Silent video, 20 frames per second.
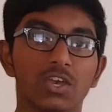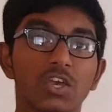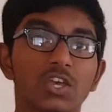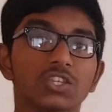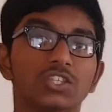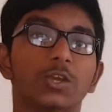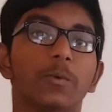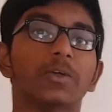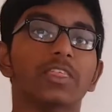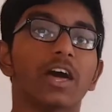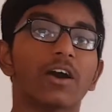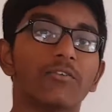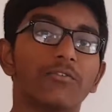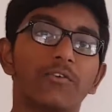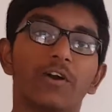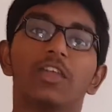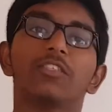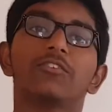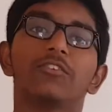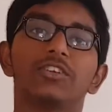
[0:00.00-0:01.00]
So without
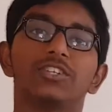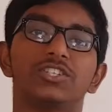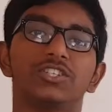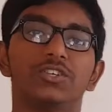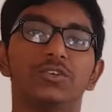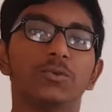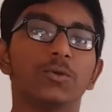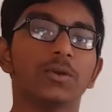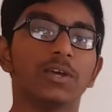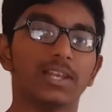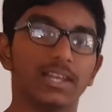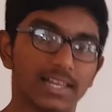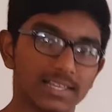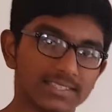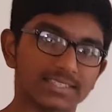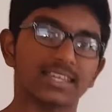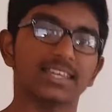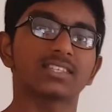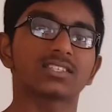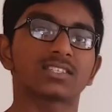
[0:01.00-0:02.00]
further ado, let's
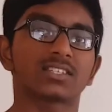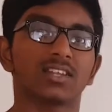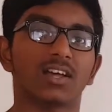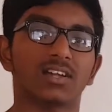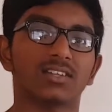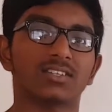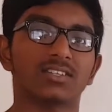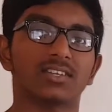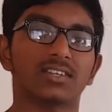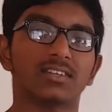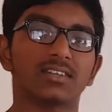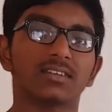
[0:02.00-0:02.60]
get started.